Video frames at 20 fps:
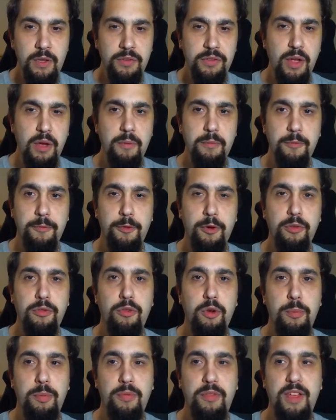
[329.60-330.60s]
So first
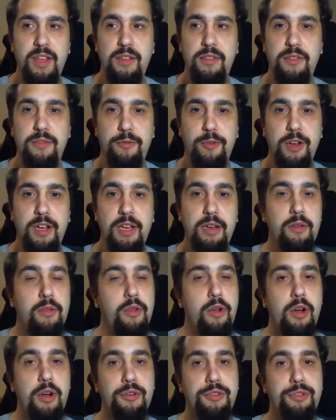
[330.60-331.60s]
group of kids freed.
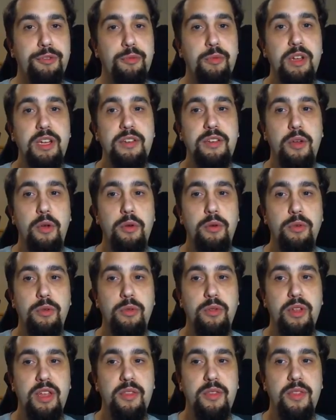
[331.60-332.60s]
There are 3
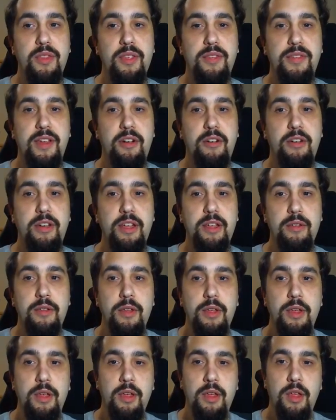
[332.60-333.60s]
total in this area.
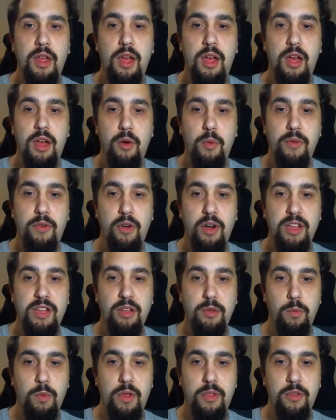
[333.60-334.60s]
We've already
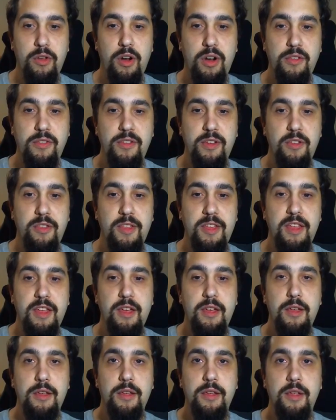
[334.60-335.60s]
killed one of the guards near
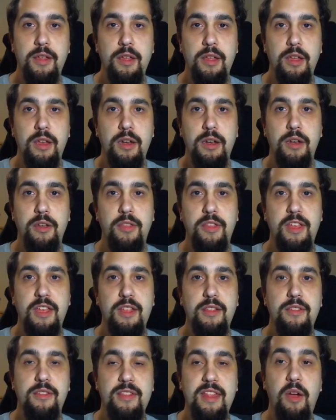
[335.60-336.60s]
the
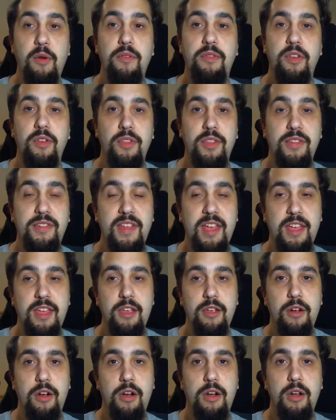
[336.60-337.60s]
kids. And now we've killed the
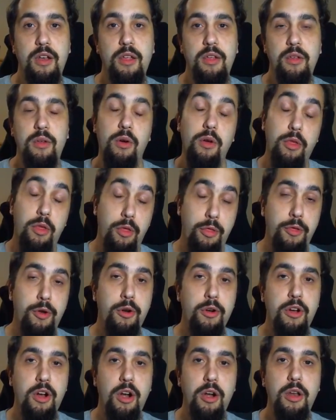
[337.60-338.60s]
second guard, or the
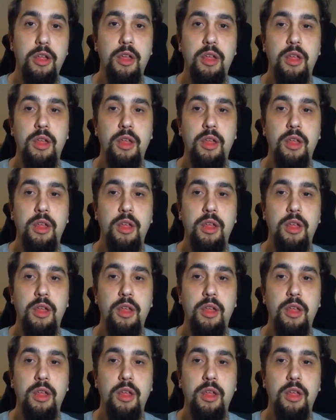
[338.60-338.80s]
third guard,